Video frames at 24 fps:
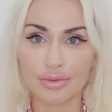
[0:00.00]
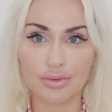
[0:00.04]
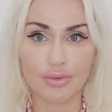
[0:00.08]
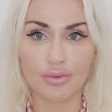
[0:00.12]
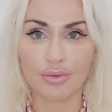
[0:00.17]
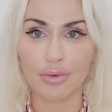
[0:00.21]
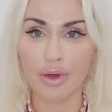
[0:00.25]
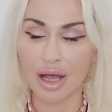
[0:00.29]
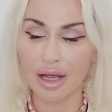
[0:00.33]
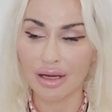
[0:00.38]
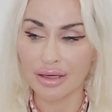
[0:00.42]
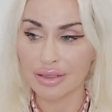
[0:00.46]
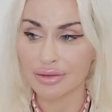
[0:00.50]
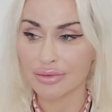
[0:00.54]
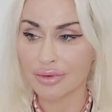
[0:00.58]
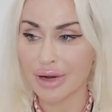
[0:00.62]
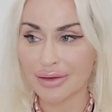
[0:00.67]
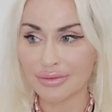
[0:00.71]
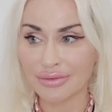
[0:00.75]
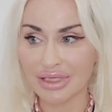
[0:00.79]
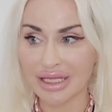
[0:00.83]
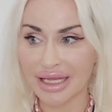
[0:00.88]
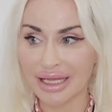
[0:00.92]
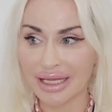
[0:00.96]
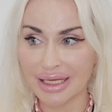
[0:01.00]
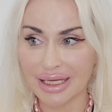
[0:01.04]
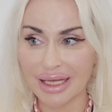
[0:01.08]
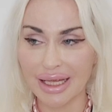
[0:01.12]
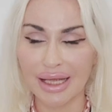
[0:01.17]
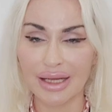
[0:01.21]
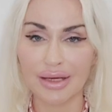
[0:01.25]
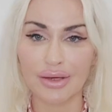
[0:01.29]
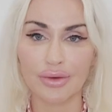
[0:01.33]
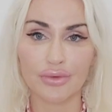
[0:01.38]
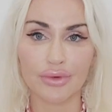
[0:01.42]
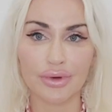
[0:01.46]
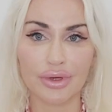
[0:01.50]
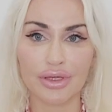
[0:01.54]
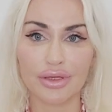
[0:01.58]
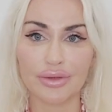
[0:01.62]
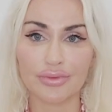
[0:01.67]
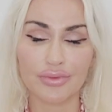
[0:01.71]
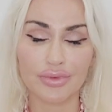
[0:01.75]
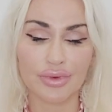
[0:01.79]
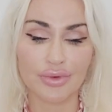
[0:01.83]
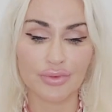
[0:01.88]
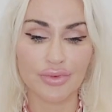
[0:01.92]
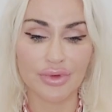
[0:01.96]
walk around naked or
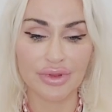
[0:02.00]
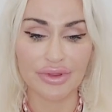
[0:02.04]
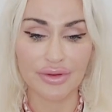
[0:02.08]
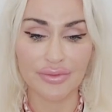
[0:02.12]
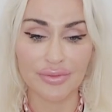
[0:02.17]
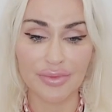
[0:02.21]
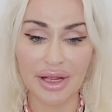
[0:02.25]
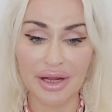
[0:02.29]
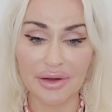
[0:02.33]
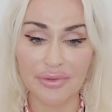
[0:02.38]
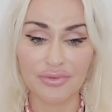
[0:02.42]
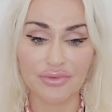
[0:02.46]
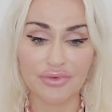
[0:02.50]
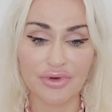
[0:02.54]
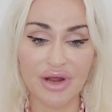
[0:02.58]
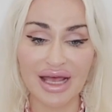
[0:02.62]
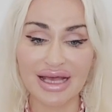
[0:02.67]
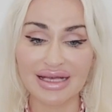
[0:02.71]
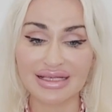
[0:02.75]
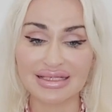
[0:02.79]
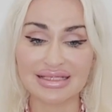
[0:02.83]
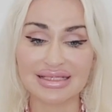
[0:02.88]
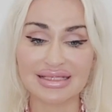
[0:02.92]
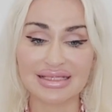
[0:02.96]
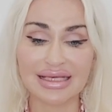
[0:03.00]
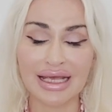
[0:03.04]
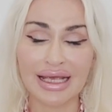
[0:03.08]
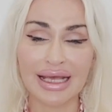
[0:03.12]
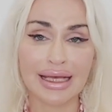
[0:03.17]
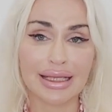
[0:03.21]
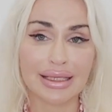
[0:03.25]
with their bare breasts,